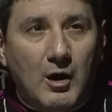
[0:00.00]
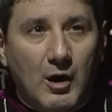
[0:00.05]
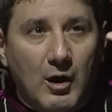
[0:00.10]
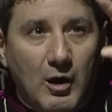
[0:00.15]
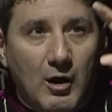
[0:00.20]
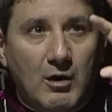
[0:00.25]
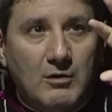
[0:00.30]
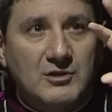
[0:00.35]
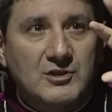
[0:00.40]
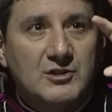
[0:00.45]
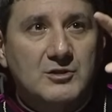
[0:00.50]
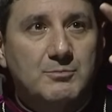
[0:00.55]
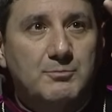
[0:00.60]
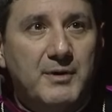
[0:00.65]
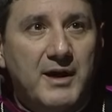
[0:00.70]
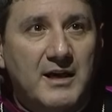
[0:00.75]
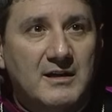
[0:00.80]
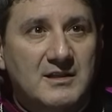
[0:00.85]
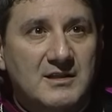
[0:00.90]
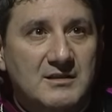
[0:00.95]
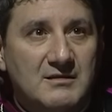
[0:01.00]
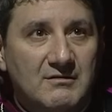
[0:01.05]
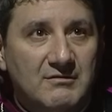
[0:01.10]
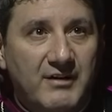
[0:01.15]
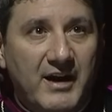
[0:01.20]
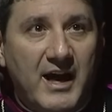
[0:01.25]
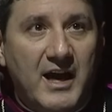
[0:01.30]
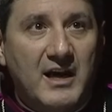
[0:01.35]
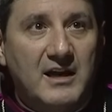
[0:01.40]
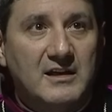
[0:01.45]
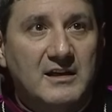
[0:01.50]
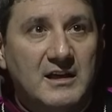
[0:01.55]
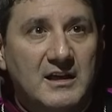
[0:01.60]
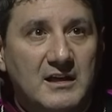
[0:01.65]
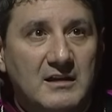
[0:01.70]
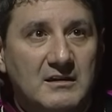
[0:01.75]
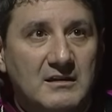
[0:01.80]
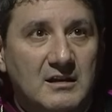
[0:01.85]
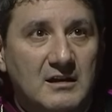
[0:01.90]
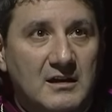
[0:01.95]
Hospes
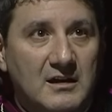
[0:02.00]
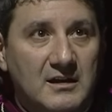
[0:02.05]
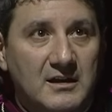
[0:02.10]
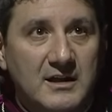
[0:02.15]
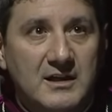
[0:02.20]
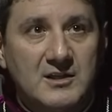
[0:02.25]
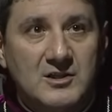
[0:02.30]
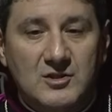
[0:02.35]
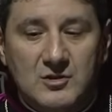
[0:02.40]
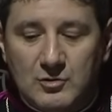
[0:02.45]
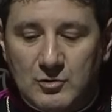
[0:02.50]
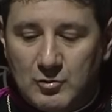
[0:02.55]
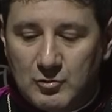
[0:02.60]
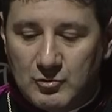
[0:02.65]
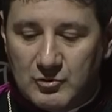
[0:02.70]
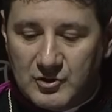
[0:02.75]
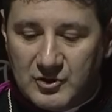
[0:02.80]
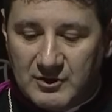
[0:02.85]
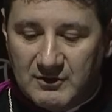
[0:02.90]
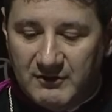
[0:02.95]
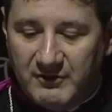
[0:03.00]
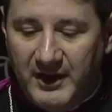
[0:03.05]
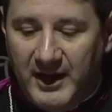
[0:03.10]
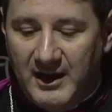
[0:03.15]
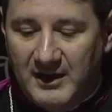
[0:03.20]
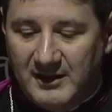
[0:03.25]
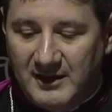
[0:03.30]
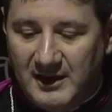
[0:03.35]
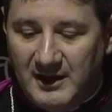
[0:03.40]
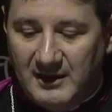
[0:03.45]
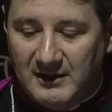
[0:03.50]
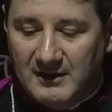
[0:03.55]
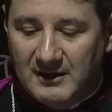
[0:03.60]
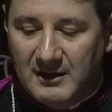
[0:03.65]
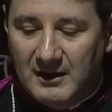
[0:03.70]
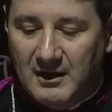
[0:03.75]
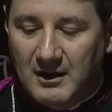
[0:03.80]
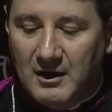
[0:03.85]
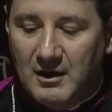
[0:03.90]
venit, Christus venit,